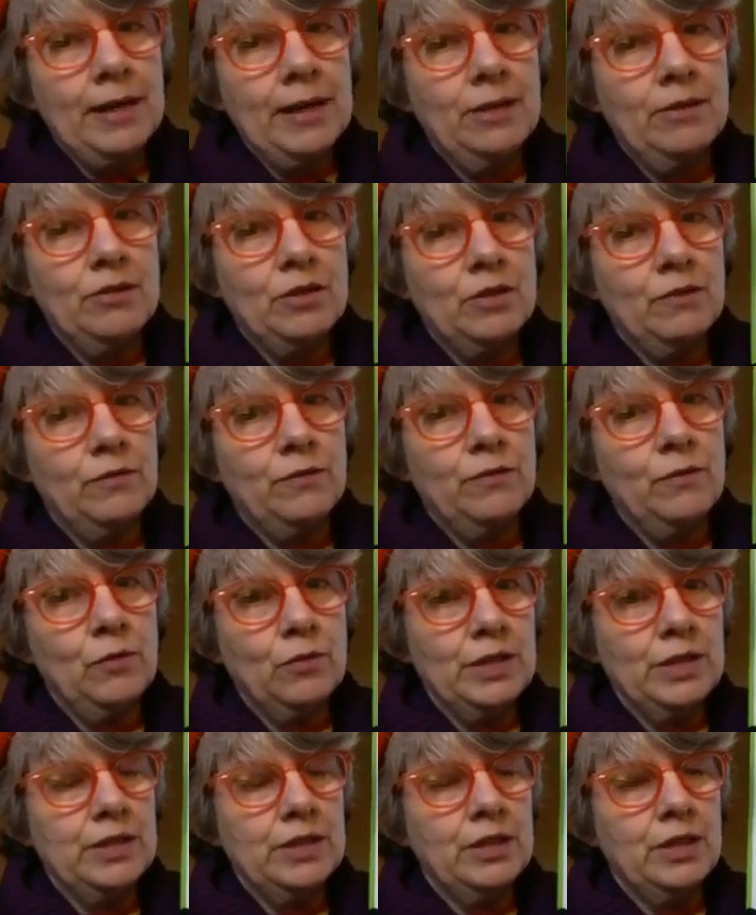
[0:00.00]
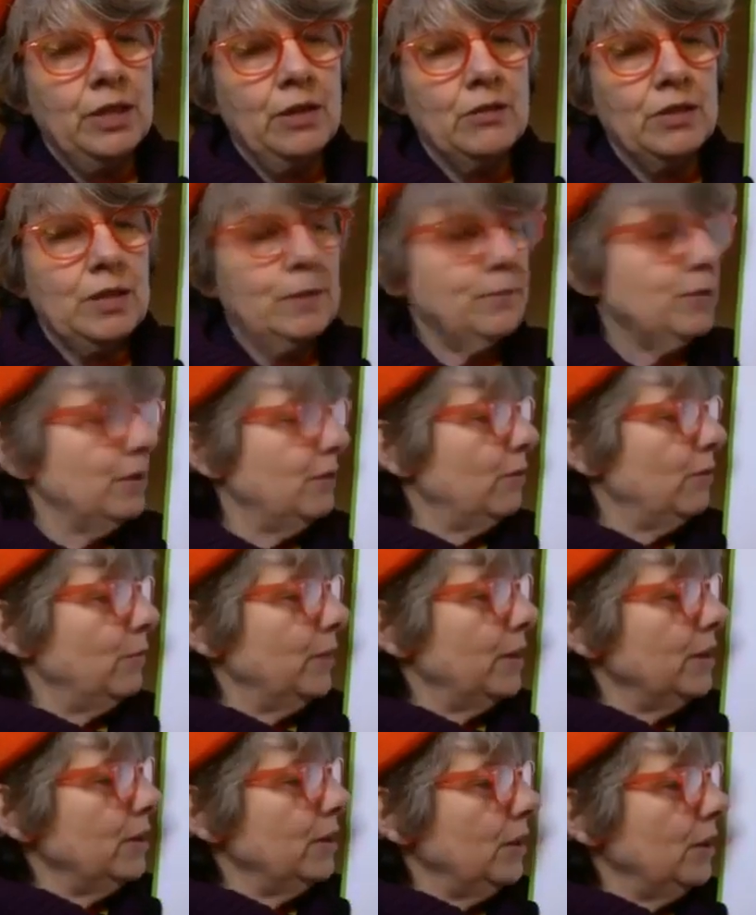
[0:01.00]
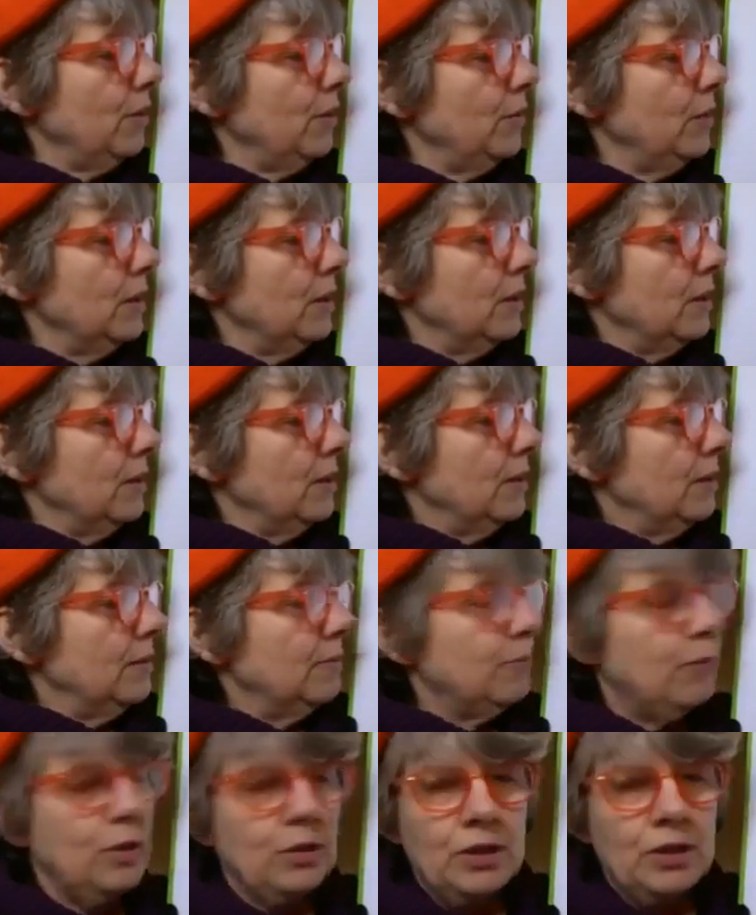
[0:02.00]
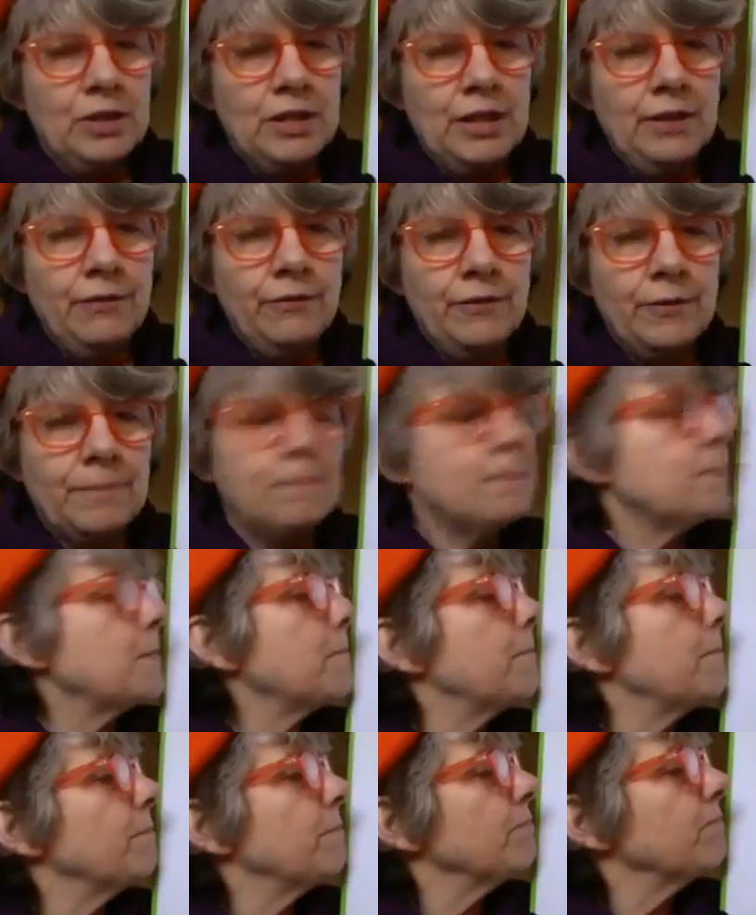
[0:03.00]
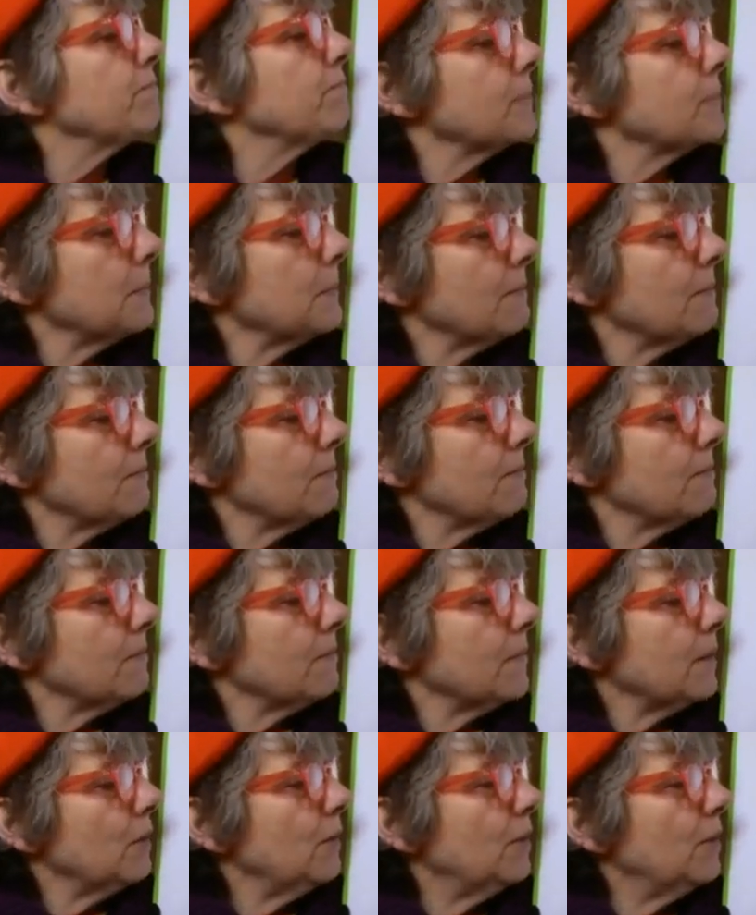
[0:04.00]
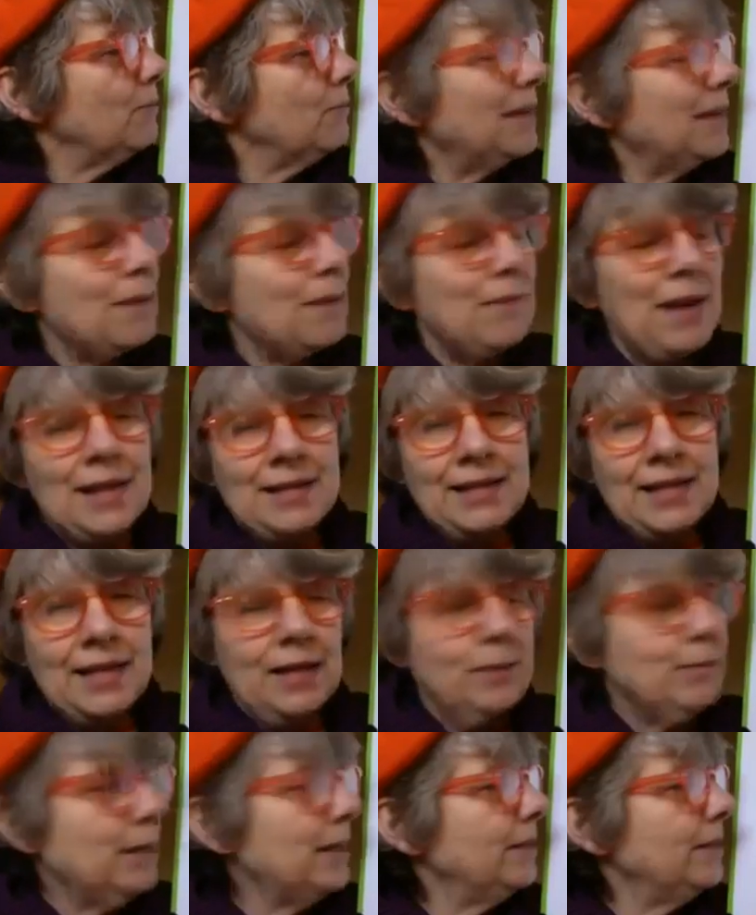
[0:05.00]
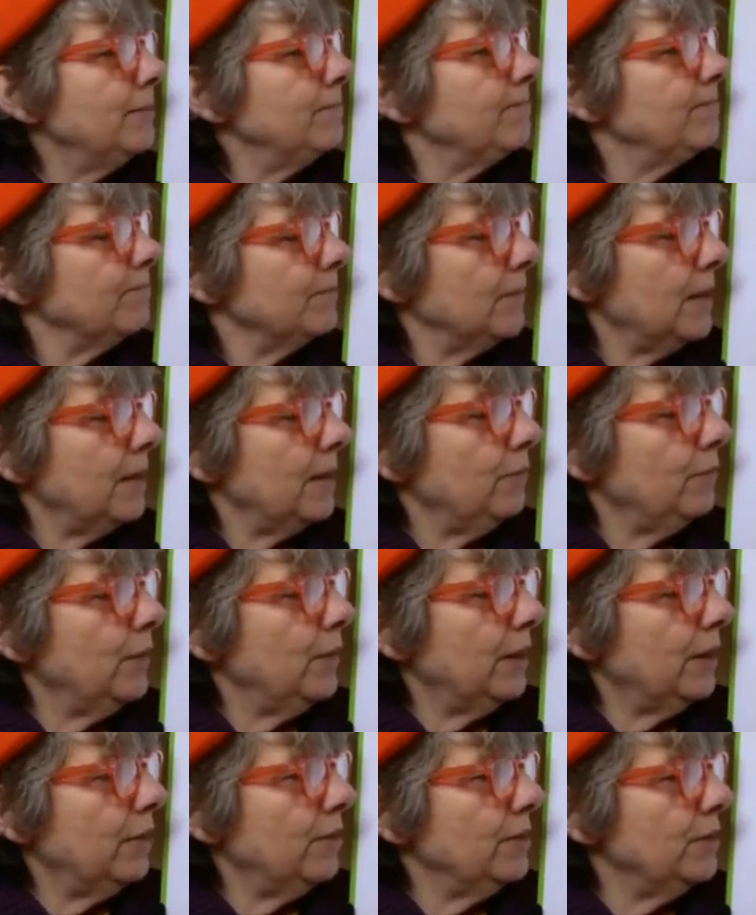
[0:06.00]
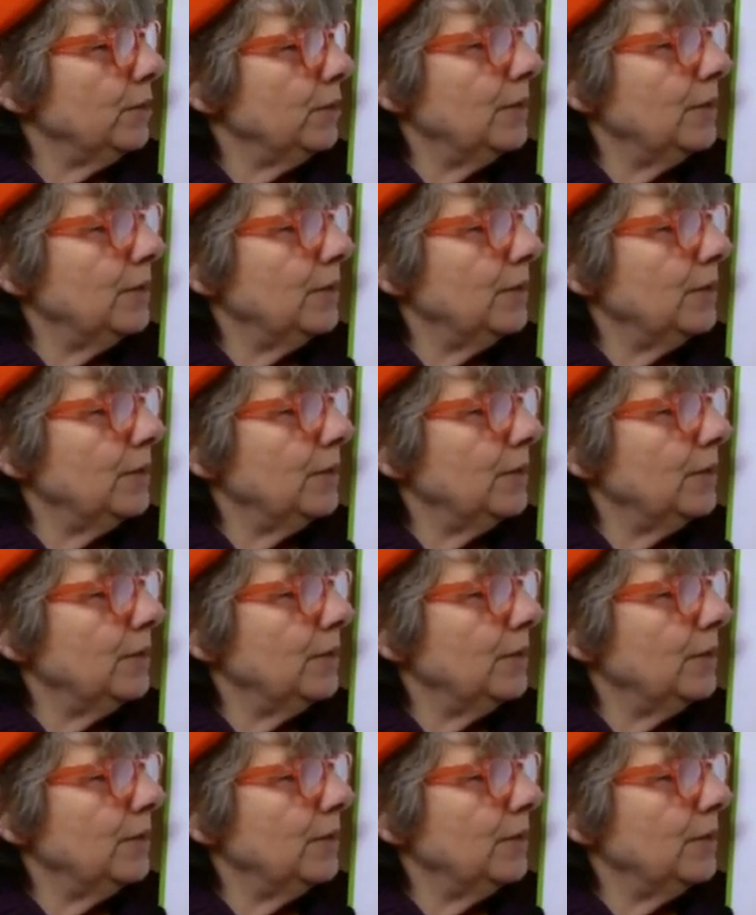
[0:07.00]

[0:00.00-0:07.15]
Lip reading: going to force this to go Sub-Zero? We're going to go positive. I'm adding, and we're going to